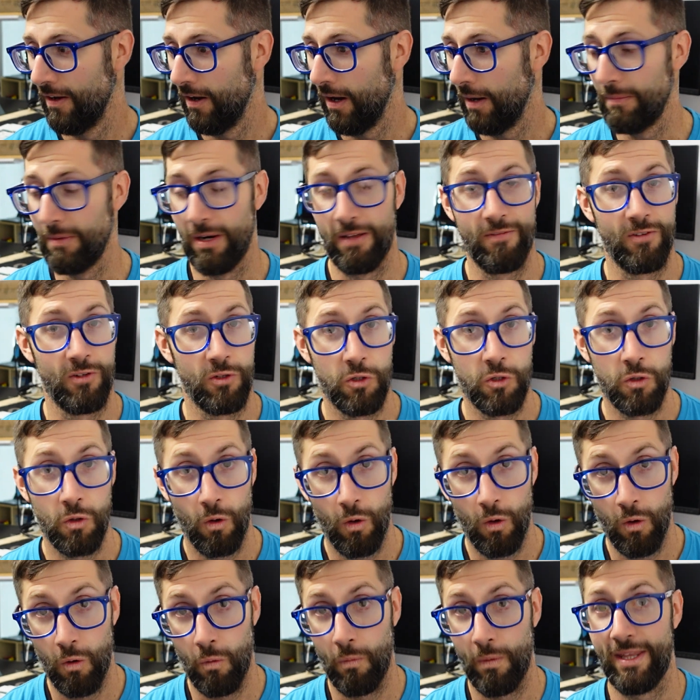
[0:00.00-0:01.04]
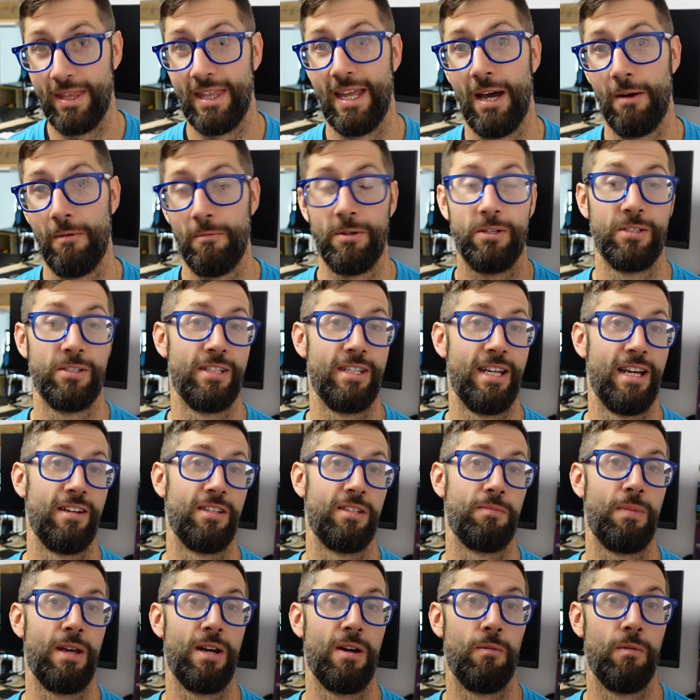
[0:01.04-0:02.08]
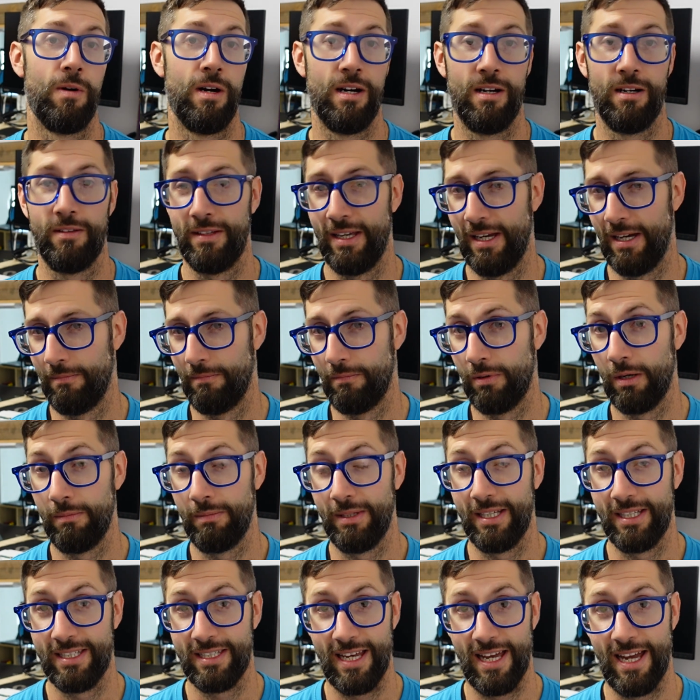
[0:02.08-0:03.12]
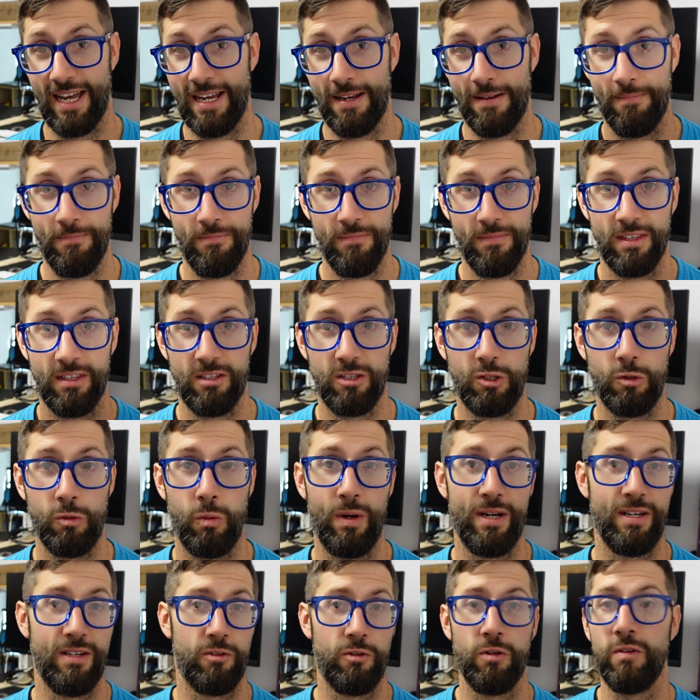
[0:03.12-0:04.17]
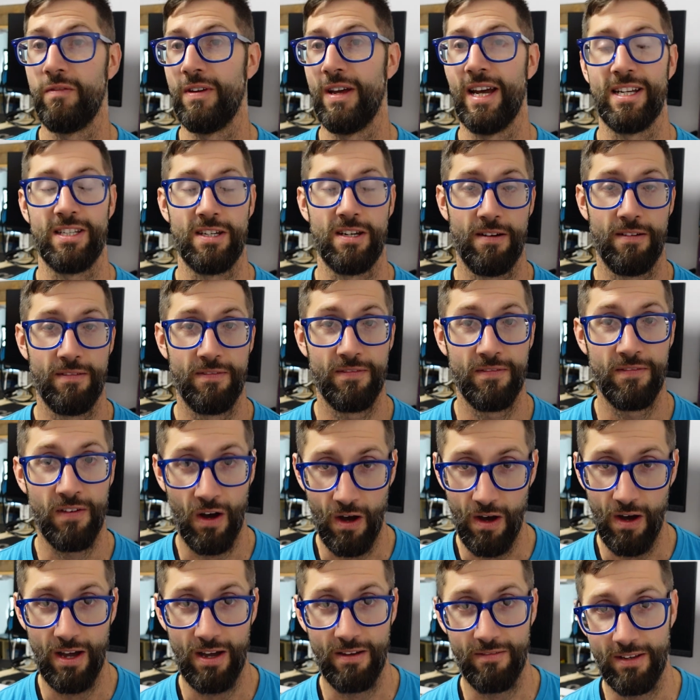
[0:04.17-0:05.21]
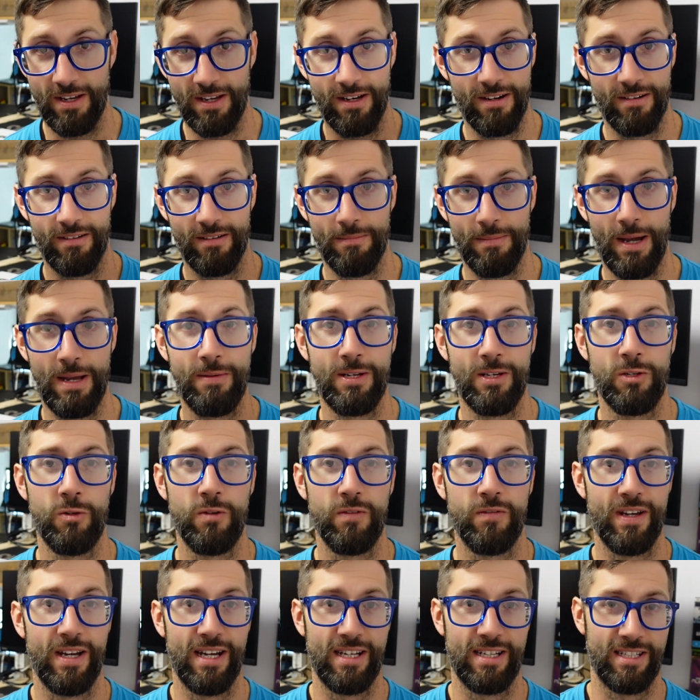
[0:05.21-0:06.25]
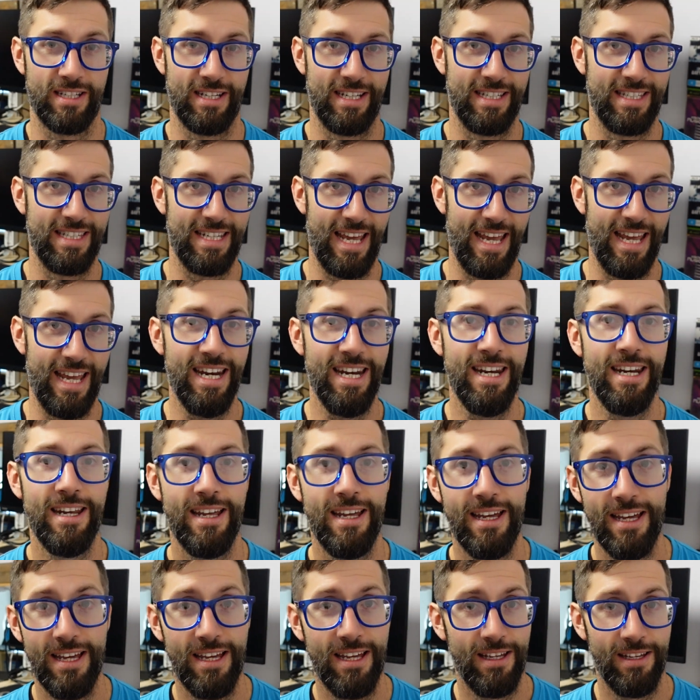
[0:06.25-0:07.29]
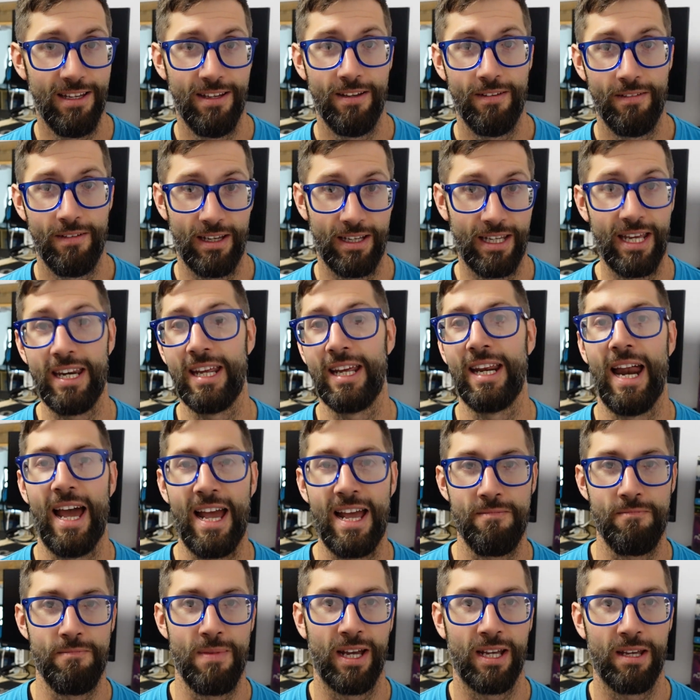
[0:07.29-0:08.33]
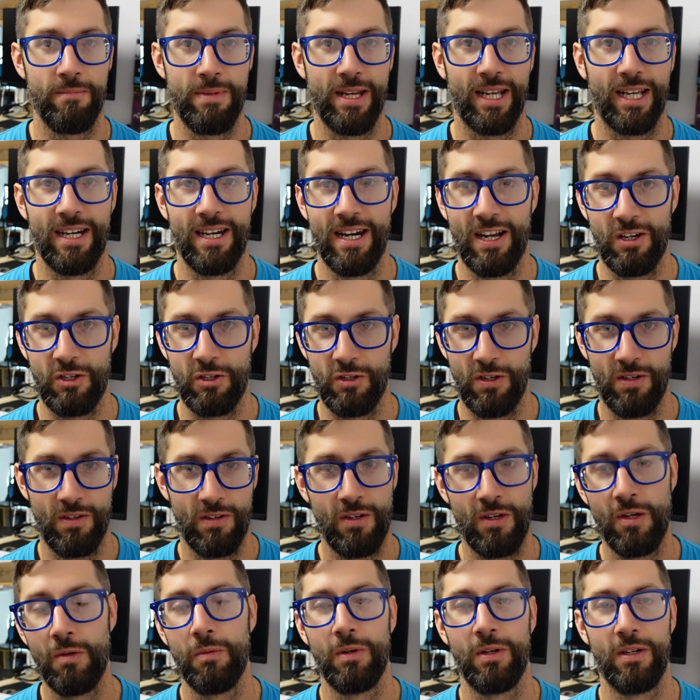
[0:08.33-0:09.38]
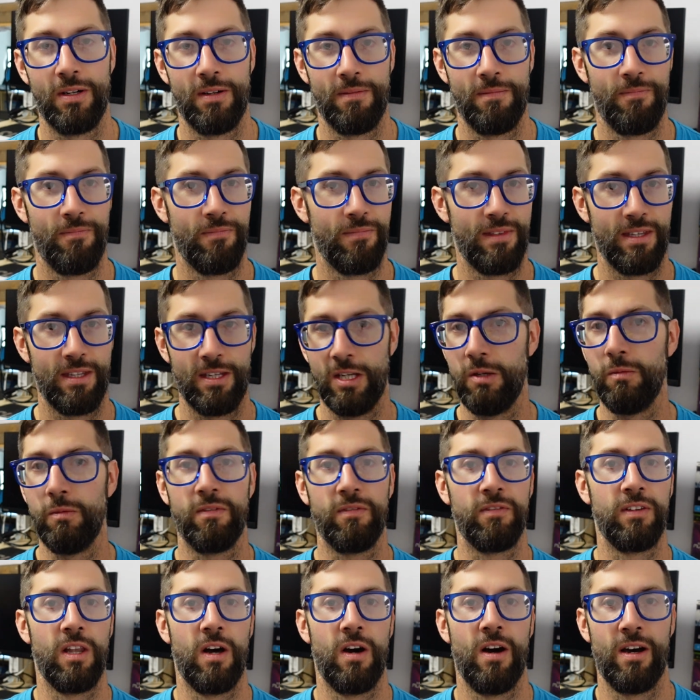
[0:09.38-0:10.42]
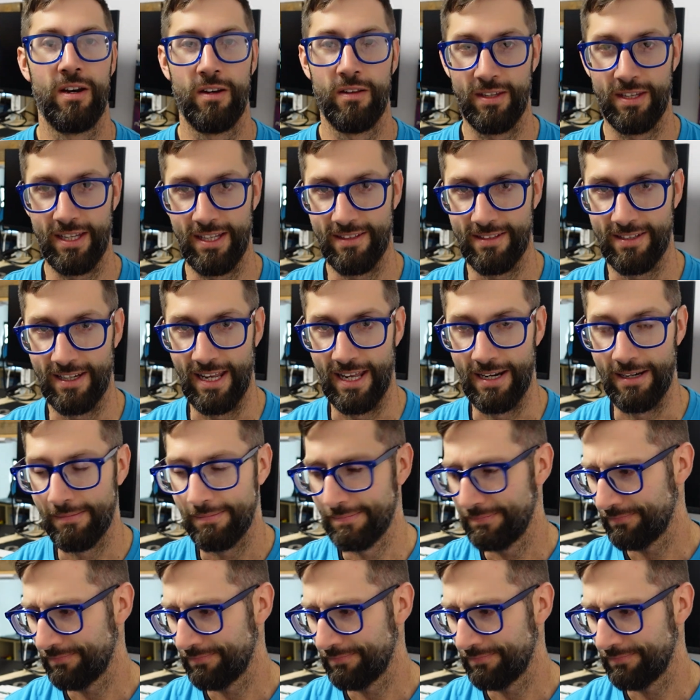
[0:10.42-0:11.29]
I'm not even sure when that was now, it's been a while now, probably say 2005 era, maybe 2010, getting an 8 megabit connection, you were flying on the internet.